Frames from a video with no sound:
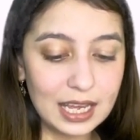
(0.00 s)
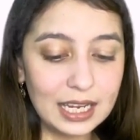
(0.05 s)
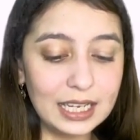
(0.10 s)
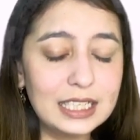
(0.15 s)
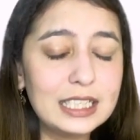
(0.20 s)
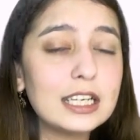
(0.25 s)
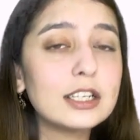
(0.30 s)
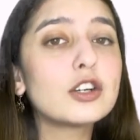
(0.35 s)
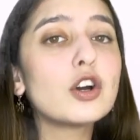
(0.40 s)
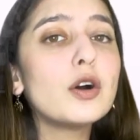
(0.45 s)

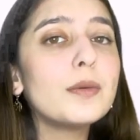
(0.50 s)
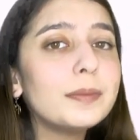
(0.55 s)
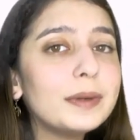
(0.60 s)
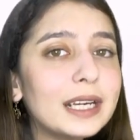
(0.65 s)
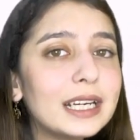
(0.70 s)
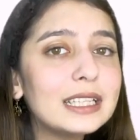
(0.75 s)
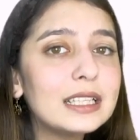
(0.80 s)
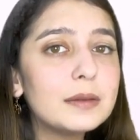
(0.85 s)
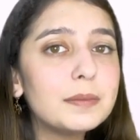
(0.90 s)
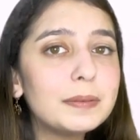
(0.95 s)
Il y a
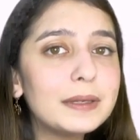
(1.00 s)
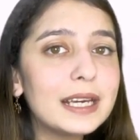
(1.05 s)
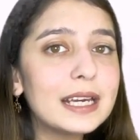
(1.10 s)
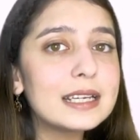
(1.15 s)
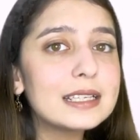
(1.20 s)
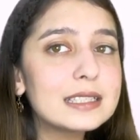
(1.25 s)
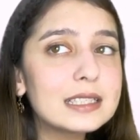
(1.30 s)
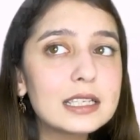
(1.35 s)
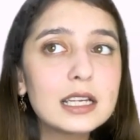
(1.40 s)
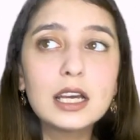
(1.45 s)
combien de
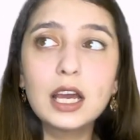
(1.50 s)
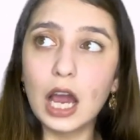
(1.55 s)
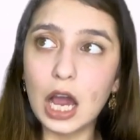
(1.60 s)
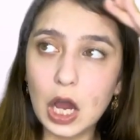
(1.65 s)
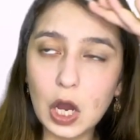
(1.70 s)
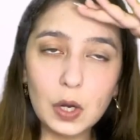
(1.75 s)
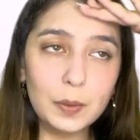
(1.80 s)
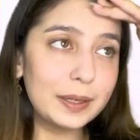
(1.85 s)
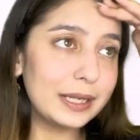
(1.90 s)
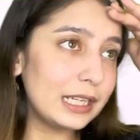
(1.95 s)
pièces?
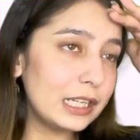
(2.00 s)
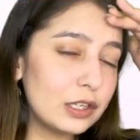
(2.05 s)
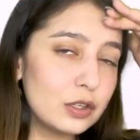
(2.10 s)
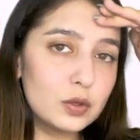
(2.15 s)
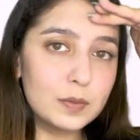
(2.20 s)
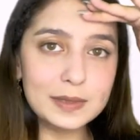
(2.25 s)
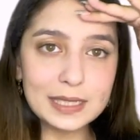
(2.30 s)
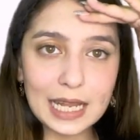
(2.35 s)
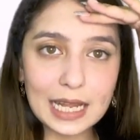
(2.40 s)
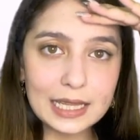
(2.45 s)
How many
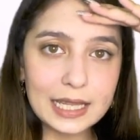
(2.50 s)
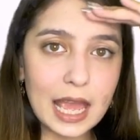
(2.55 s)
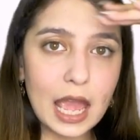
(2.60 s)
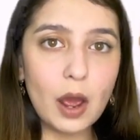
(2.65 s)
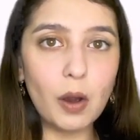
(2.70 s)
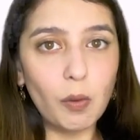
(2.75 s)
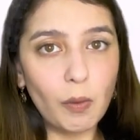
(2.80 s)
rooms are there?